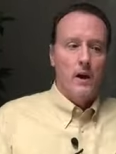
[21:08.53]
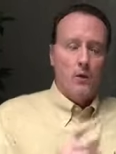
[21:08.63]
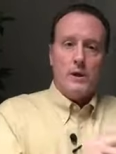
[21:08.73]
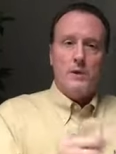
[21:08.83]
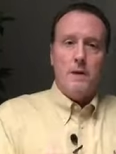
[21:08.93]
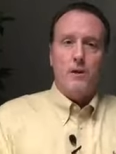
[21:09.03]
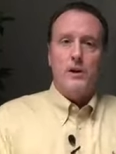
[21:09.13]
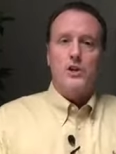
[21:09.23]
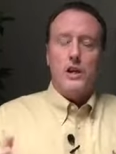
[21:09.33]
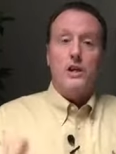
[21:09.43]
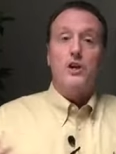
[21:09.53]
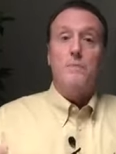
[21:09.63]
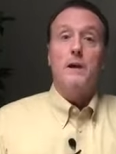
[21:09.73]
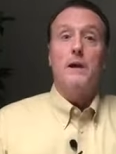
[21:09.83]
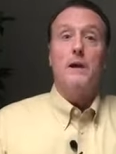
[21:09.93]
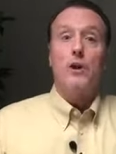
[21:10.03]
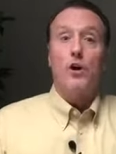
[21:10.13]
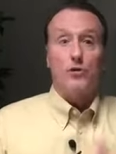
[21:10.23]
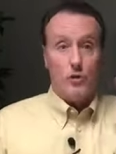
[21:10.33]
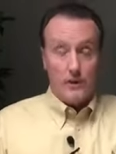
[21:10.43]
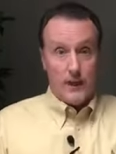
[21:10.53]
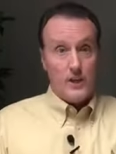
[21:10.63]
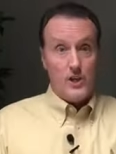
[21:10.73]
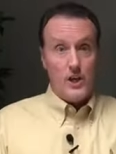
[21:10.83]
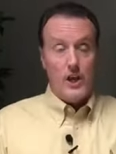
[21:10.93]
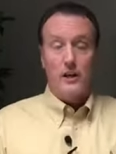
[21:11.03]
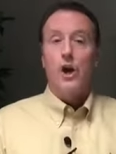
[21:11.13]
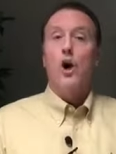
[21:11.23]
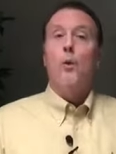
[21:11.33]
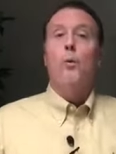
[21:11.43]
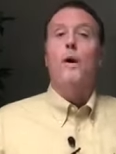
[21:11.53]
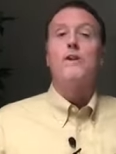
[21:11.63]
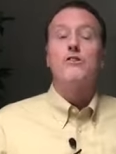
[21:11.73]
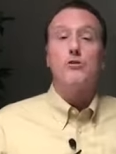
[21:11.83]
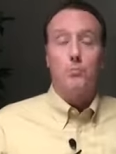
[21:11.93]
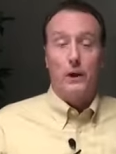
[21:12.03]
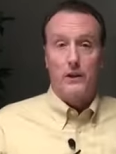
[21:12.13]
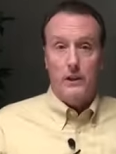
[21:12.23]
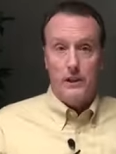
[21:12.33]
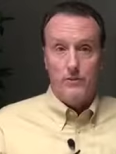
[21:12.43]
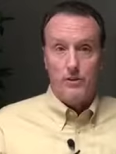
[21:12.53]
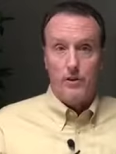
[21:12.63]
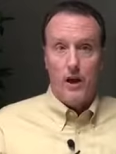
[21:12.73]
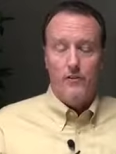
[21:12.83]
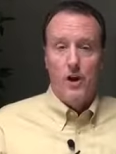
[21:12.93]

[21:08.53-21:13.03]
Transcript: Remarriage is committing adultery. That's a sin. What does his blood cleanse us of?